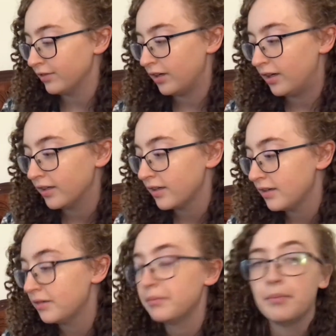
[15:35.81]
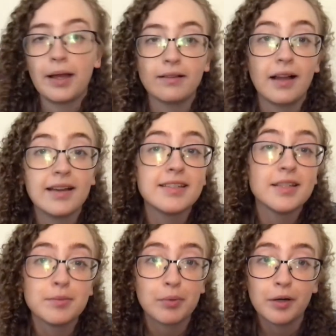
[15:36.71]
vlog, my
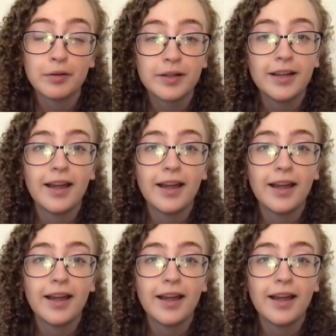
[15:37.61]
glasses broke.